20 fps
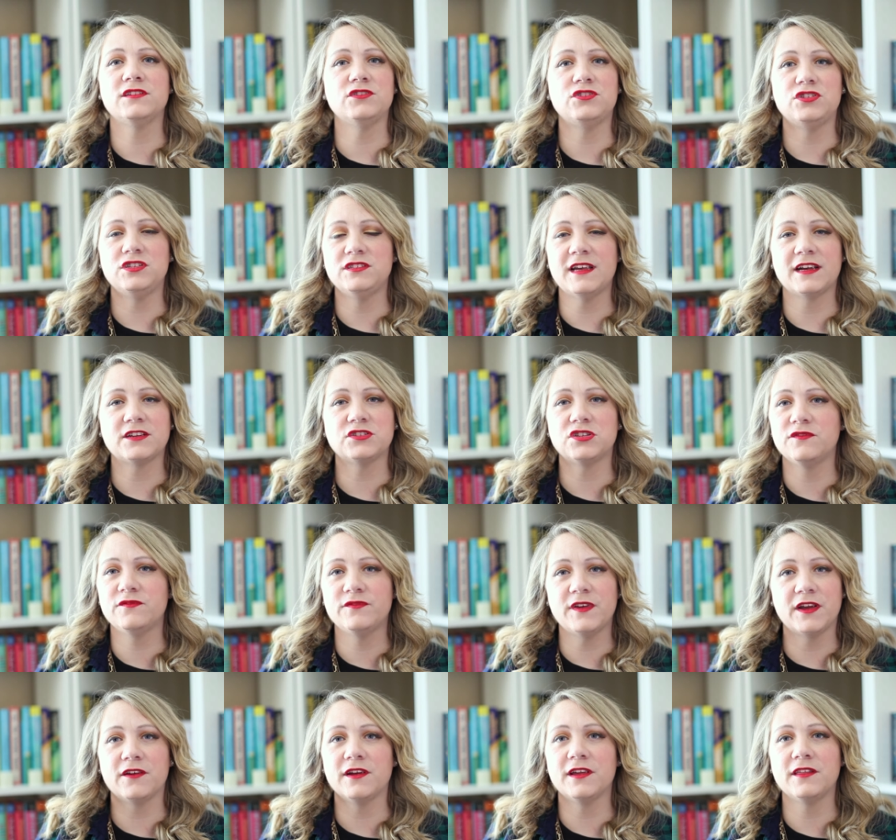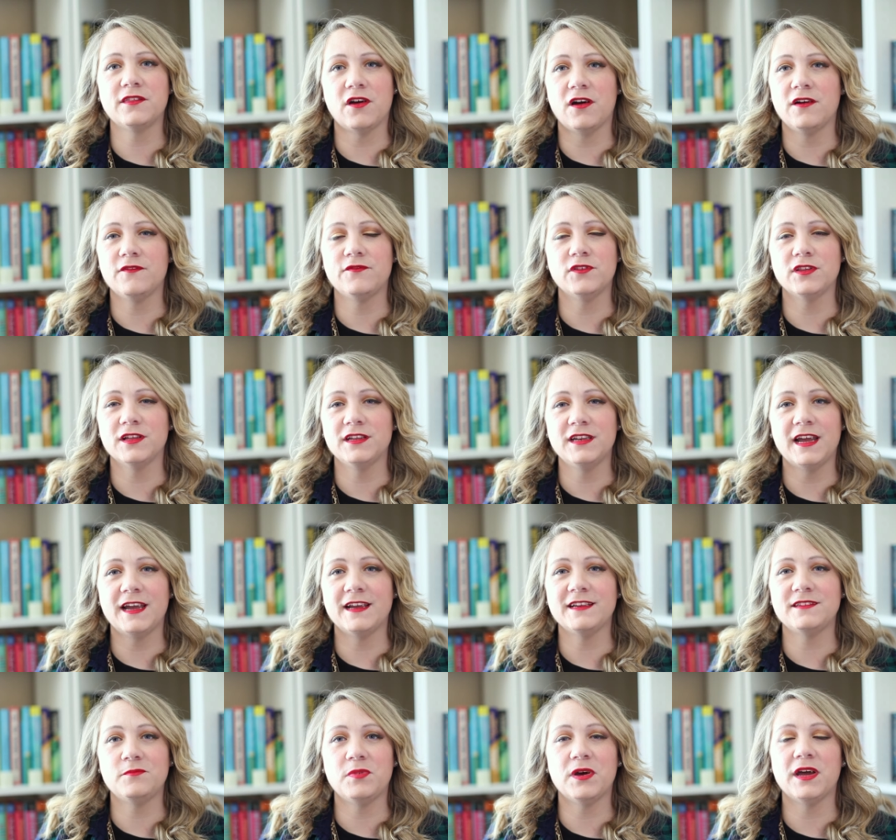and she's actually very thoughtful and
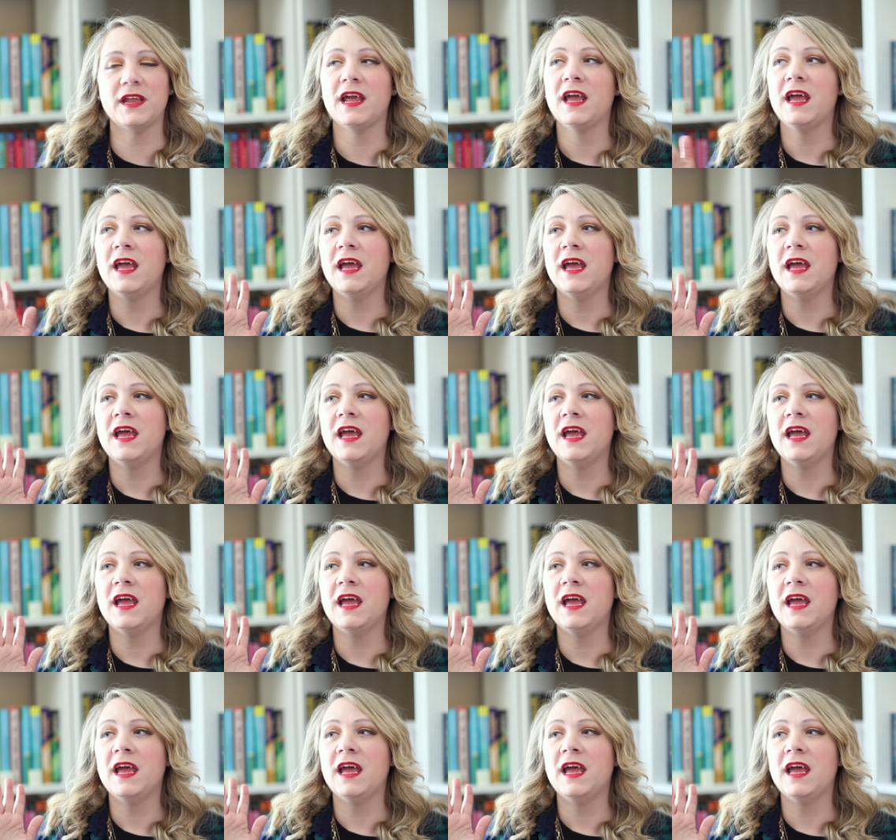nice, but